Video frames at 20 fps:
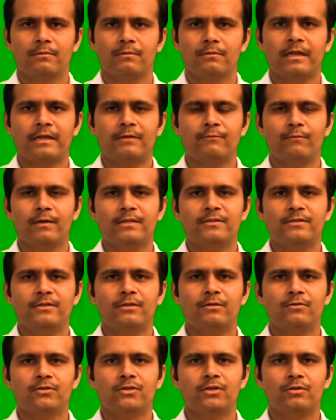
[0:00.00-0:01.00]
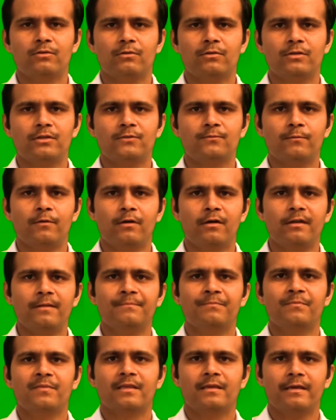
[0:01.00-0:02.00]
That 1, 0, 0 is
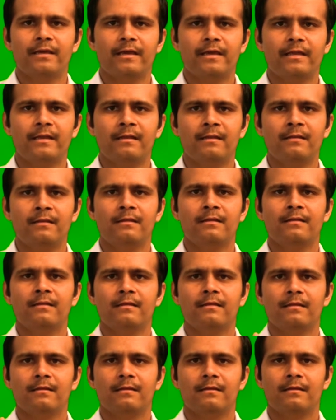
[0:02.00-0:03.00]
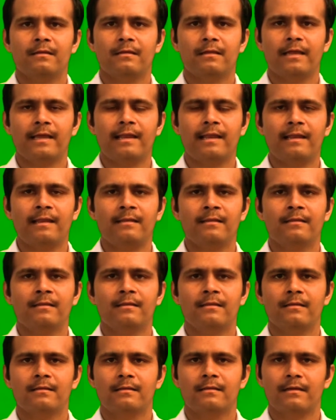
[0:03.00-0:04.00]
for n, L,
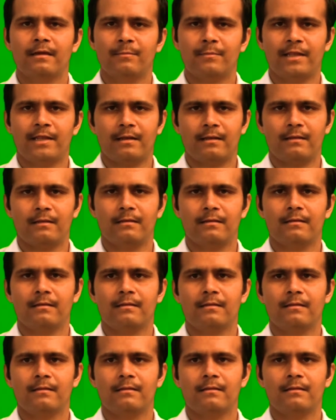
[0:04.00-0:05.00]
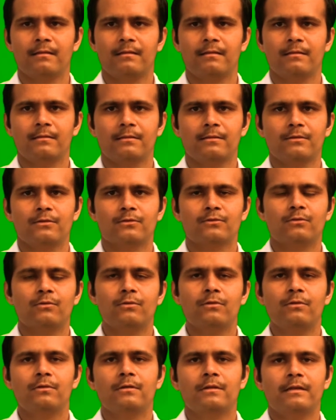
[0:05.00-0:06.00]
ml.
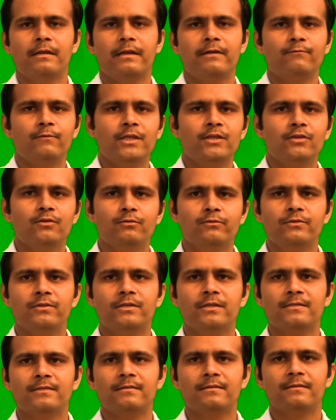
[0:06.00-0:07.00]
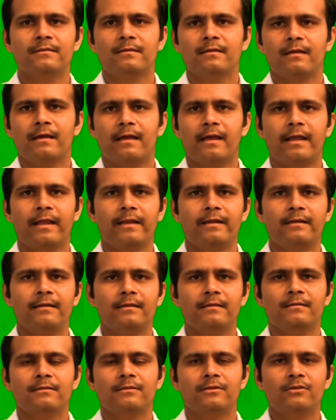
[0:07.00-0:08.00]
So let me use this,
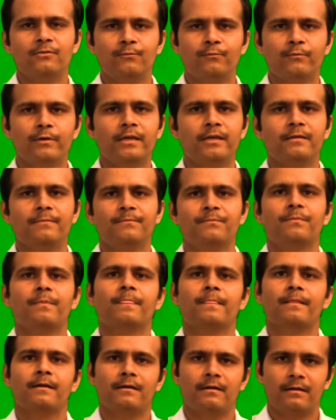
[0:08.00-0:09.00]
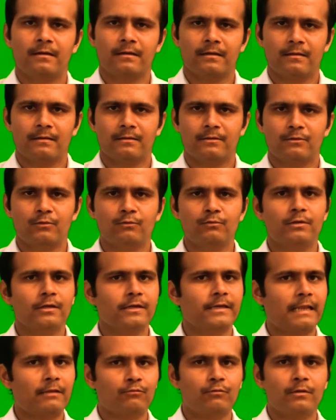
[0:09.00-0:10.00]
and if we do the
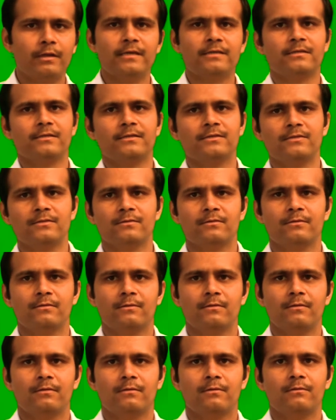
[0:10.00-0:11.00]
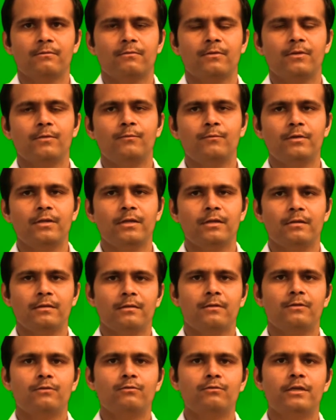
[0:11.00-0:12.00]
calculations, if we
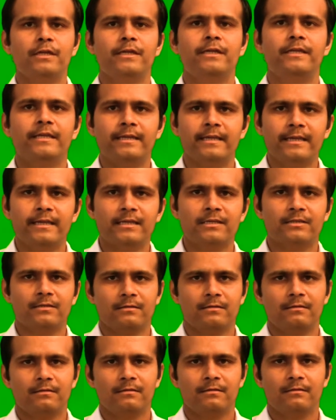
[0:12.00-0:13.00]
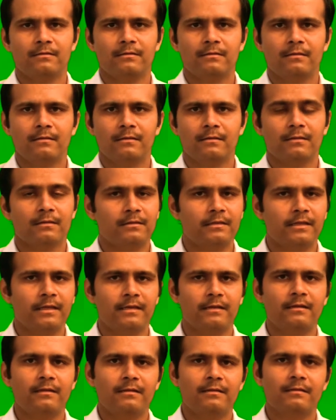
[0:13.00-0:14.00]
do the integration,
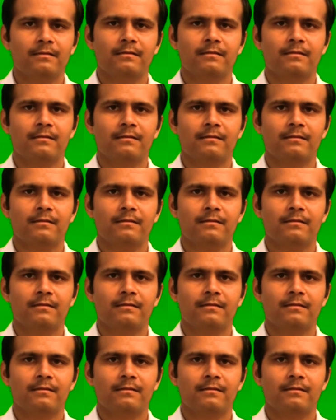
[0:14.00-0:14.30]
then